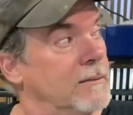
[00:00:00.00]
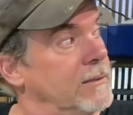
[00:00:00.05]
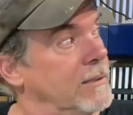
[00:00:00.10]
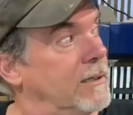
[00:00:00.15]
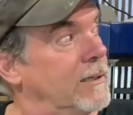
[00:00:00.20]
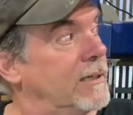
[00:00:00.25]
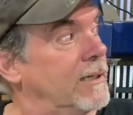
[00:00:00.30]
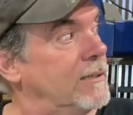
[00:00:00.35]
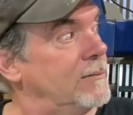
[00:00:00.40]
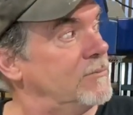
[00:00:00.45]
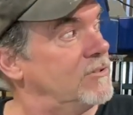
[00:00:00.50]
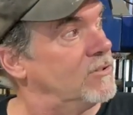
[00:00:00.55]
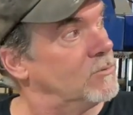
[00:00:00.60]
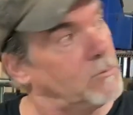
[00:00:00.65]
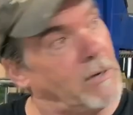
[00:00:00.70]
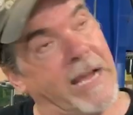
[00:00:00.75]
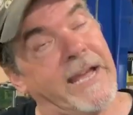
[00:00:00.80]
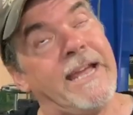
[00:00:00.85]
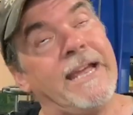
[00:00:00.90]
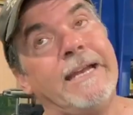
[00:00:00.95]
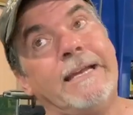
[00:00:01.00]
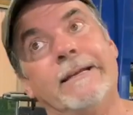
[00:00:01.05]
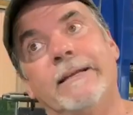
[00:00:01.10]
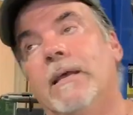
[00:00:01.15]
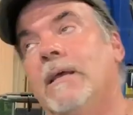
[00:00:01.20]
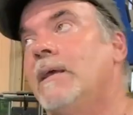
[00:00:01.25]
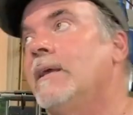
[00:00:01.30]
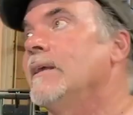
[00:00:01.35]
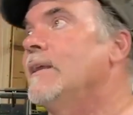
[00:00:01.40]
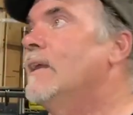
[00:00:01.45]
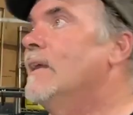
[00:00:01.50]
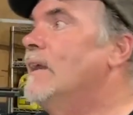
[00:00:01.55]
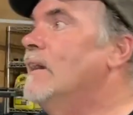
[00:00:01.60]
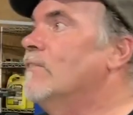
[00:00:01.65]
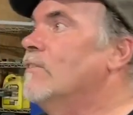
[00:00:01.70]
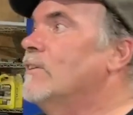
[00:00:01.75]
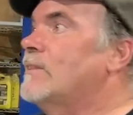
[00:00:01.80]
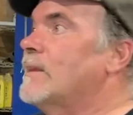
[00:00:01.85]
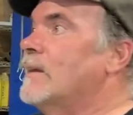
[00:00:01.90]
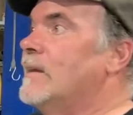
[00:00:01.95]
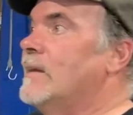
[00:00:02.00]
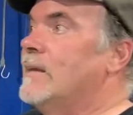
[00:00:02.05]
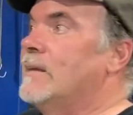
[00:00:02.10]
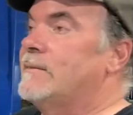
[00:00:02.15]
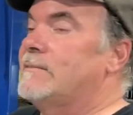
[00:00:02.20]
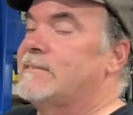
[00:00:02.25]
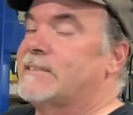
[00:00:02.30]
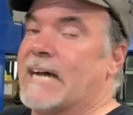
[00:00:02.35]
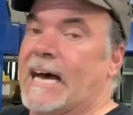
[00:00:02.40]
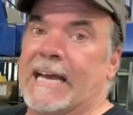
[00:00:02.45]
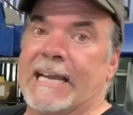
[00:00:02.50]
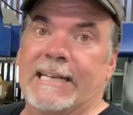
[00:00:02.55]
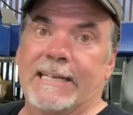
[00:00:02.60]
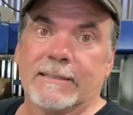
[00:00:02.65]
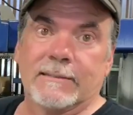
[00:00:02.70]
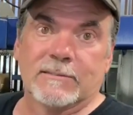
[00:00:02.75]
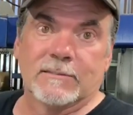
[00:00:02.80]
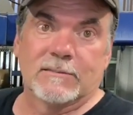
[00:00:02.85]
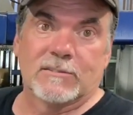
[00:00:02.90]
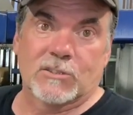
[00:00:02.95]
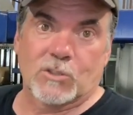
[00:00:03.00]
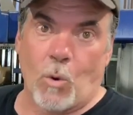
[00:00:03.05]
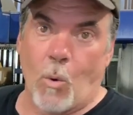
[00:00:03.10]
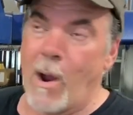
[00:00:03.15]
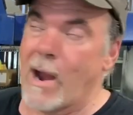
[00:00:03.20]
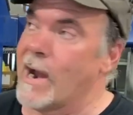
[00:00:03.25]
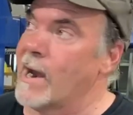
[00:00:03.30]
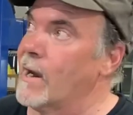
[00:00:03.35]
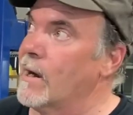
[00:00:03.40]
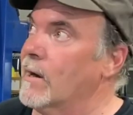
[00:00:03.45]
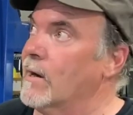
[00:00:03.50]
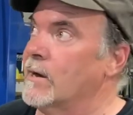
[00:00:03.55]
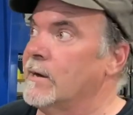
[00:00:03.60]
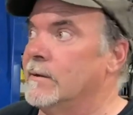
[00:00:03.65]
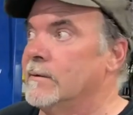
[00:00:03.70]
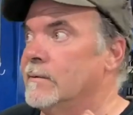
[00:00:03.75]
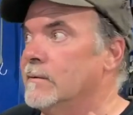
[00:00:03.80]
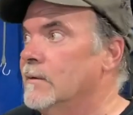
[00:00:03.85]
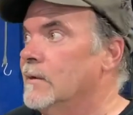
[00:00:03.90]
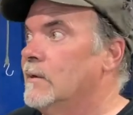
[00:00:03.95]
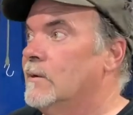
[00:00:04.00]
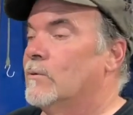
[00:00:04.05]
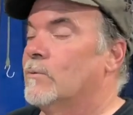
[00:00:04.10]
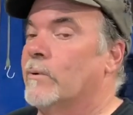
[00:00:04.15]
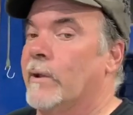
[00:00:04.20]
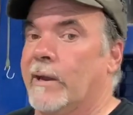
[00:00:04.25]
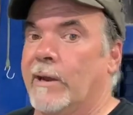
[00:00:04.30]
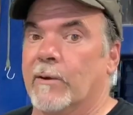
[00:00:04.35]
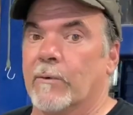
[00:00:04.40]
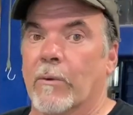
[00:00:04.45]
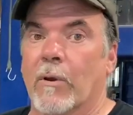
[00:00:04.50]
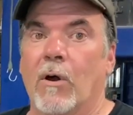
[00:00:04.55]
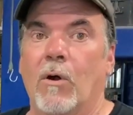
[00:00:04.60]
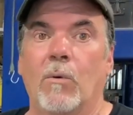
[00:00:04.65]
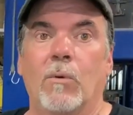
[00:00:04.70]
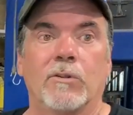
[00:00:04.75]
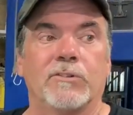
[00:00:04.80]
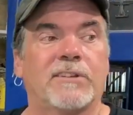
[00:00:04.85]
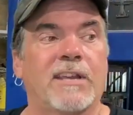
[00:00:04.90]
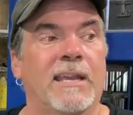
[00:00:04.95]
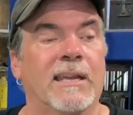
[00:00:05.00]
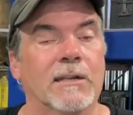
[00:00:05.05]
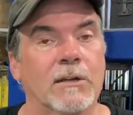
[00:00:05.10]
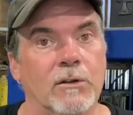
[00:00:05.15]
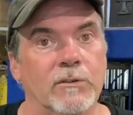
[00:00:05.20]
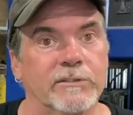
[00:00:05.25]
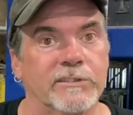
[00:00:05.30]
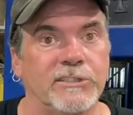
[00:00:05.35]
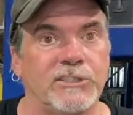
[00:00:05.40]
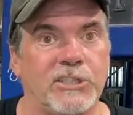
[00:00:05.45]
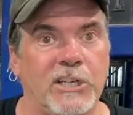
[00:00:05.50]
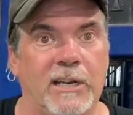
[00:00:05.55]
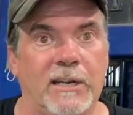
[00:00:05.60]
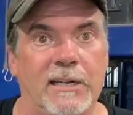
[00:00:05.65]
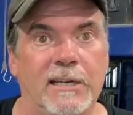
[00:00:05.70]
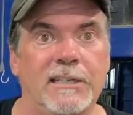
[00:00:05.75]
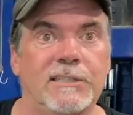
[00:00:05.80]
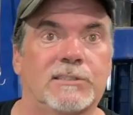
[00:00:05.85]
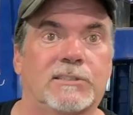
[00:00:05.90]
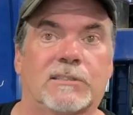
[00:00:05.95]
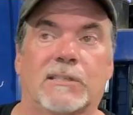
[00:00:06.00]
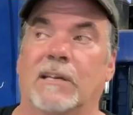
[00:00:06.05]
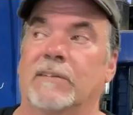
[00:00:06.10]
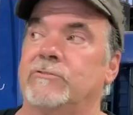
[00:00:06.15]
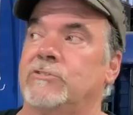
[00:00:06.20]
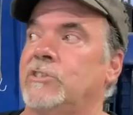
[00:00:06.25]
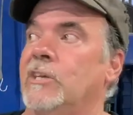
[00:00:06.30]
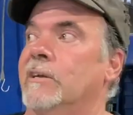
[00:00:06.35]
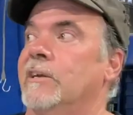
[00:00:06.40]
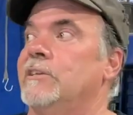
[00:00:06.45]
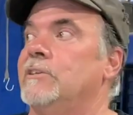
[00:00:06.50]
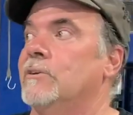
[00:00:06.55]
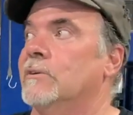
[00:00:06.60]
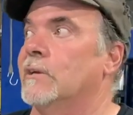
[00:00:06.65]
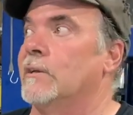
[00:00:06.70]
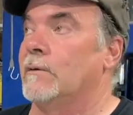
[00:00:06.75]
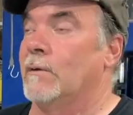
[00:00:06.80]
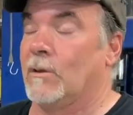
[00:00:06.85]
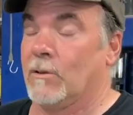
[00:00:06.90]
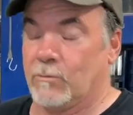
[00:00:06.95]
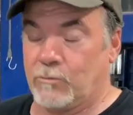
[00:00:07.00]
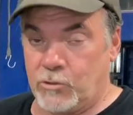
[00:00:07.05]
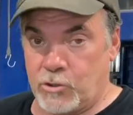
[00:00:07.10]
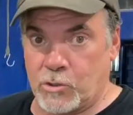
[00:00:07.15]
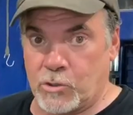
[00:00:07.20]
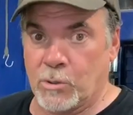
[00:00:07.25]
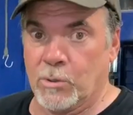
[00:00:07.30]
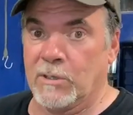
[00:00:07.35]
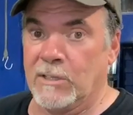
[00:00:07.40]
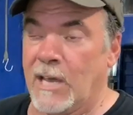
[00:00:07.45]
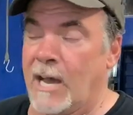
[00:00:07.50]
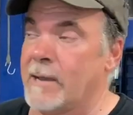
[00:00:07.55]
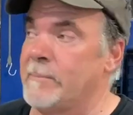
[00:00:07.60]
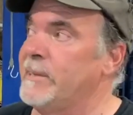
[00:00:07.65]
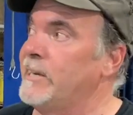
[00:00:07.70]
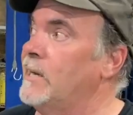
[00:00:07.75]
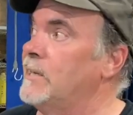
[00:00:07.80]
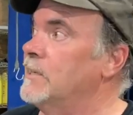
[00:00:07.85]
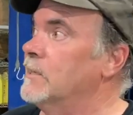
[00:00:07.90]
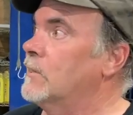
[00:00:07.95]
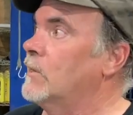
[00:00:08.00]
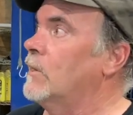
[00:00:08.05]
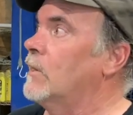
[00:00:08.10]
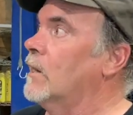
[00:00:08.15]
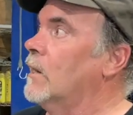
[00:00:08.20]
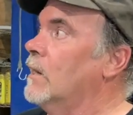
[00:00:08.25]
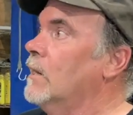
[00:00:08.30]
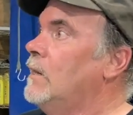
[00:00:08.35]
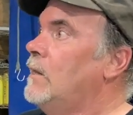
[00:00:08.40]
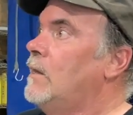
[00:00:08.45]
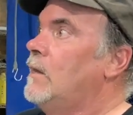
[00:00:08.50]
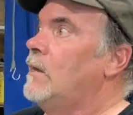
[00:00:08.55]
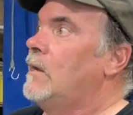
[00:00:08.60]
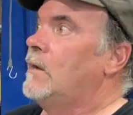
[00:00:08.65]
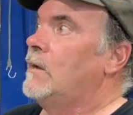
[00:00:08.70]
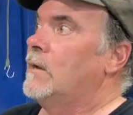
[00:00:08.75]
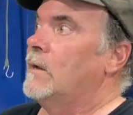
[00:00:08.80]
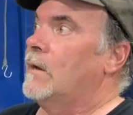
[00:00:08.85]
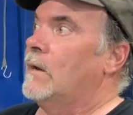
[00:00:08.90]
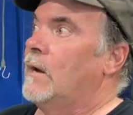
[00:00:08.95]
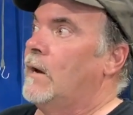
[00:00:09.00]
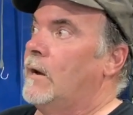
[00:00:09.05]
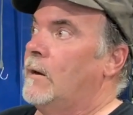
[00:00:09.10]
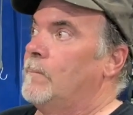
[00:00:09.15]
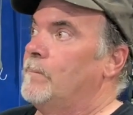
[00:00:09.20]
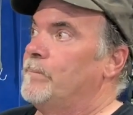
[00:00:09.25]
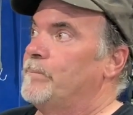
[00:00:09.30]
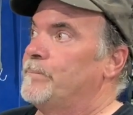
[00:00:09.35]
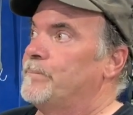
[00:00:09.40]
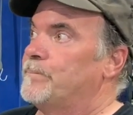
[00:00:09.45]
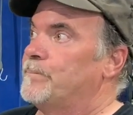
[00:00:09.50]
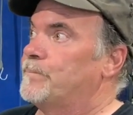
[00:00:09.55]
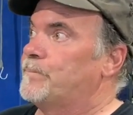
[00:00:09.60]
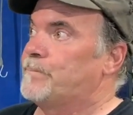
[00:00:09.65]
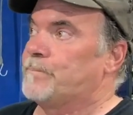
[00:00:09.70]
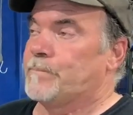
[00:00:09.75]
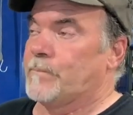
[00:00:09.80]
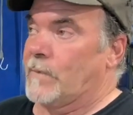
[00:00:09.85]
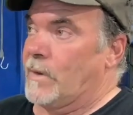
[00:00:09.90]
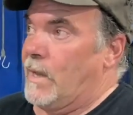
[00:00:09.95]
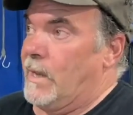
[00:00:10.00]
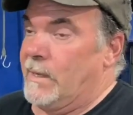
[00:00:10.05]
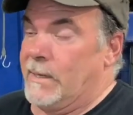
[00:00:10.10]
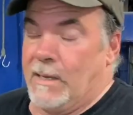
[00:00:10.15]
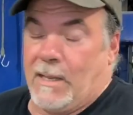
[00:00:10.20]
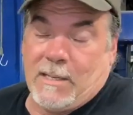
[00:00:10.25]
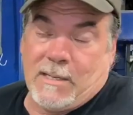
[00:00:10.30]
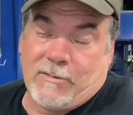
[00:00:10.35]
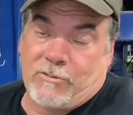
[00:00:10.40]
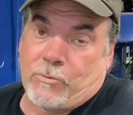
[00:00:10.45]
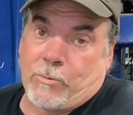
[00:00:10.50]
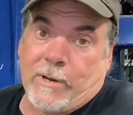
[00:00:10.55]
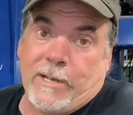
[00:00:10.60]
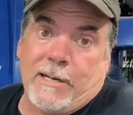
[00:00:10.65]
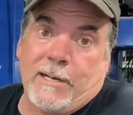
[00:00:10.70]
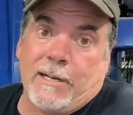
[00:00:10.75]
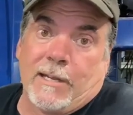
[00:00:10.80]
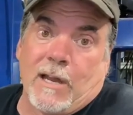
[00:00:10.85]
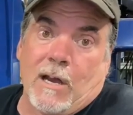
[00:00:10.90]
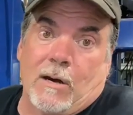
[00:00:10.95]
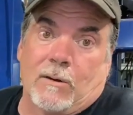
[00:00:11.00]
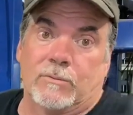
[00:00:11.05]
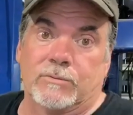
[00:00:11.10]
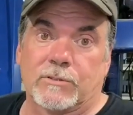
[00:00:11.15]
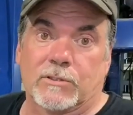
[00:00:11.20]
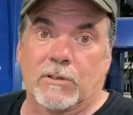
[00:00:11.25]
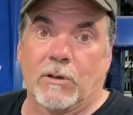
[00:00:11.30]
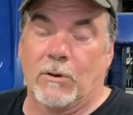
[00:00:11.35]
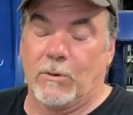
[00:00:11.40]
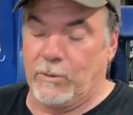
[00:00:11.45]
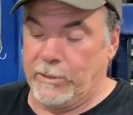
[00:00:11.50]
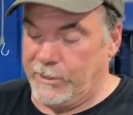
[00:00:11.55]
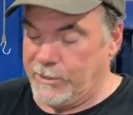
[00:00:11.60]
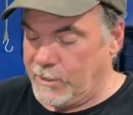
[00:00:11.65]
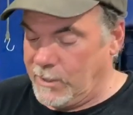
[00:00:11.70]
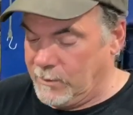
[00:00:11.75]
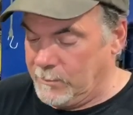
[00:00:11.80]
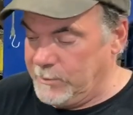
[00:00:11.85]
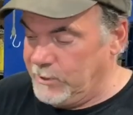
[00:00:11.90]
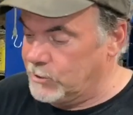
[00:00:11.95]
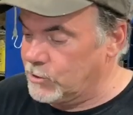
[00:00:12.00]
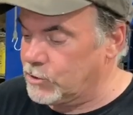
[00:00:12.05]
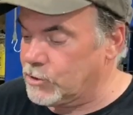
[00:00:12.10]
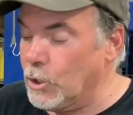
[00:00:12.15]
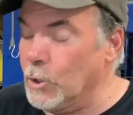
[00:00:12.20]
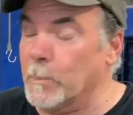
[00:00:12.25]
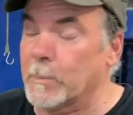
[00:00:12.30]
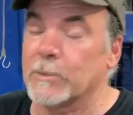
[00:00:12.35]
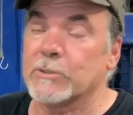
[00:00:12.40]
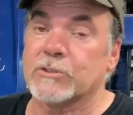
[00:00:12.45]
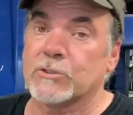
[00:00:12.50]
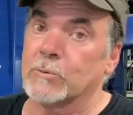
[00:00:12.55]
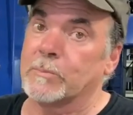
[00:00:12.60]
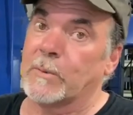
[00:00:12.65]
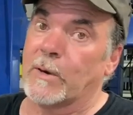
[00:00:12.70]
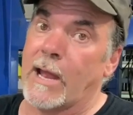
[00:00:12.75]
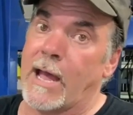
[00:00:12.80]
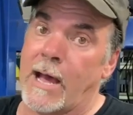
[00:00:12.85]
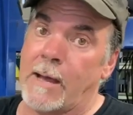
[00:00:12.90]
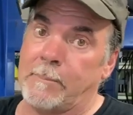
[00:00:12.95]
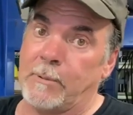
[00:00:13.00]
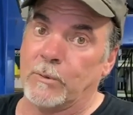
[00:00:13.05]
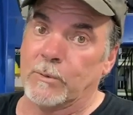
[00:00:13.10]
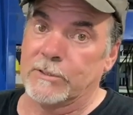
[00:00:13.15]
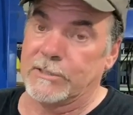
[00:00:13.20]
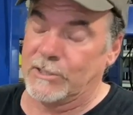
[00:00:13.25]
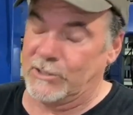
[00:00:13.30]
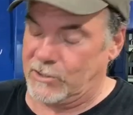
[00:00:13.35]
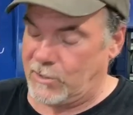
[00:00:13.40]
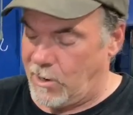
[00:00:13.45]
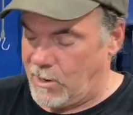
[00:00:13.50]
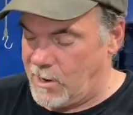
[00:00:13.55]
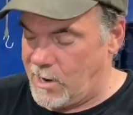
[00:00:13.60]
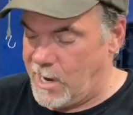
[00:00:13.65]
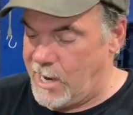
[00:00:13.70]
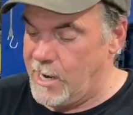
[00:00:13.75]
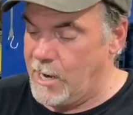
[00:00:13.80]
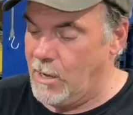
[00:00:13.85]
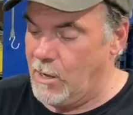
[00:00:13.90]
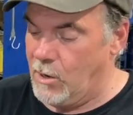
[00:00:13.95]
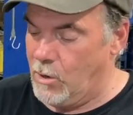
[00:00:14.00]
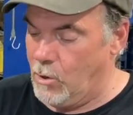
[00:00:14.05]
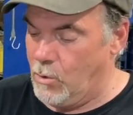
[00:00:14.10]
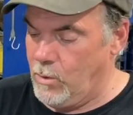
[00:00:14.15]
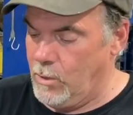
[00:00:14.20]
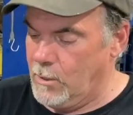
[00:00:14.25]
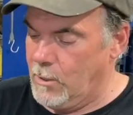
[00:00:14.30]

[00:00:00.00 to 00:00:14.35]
When it comes to rain, get everything tight and square and ready to roll. We'll take it over to Jerry's, have Jerry doing a true alignment on the car, and it's ready to go. So he's going to be super happy with this car, I know,